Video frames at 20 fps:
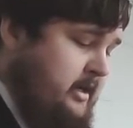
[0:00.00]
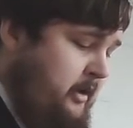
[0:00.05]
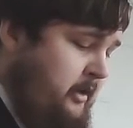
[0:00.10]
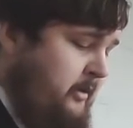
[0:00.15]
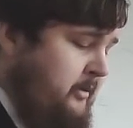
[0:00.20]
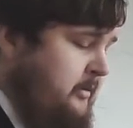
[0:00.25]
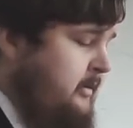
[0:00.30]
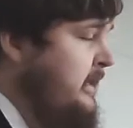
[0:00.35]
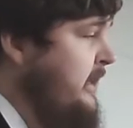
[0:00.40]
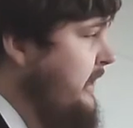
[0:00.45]

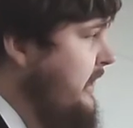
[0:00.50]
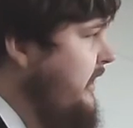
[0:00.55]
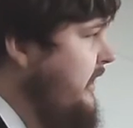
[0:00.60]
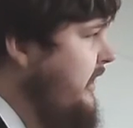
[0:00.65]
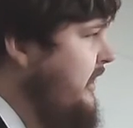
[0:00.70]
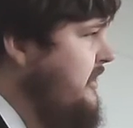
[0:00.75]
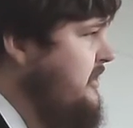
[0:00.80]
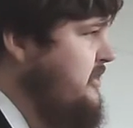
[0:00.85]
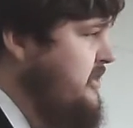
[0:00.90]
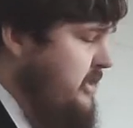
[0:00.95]
holy
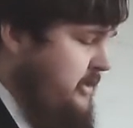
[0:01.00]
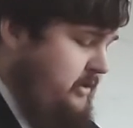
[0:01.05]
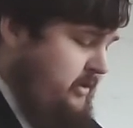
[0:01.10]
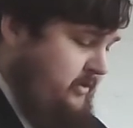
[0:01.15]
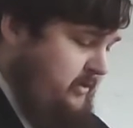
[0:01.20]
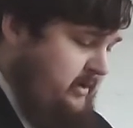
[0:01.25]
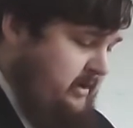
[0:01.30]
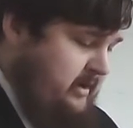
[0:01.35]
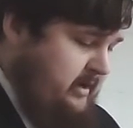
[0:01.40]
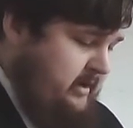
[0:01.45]

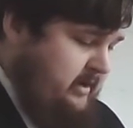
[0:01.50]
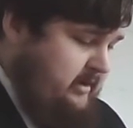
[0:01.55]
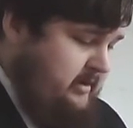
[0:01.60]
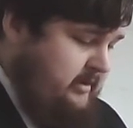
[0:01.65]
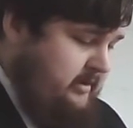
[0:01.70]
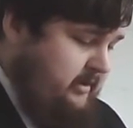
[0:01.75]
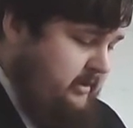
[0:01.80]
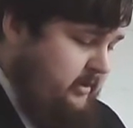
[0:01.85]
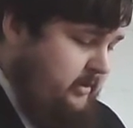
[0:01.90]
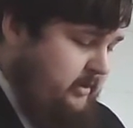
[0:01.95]
unto
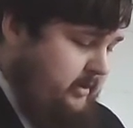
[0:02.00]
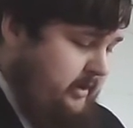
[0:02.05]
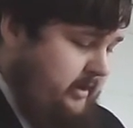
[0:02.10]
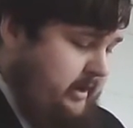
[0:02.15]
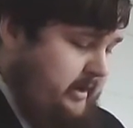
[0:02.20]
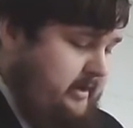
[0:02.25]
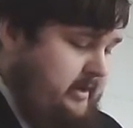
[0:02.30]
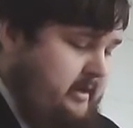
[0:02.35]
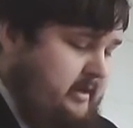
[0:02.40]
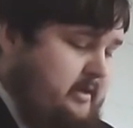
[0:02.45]
the Lord.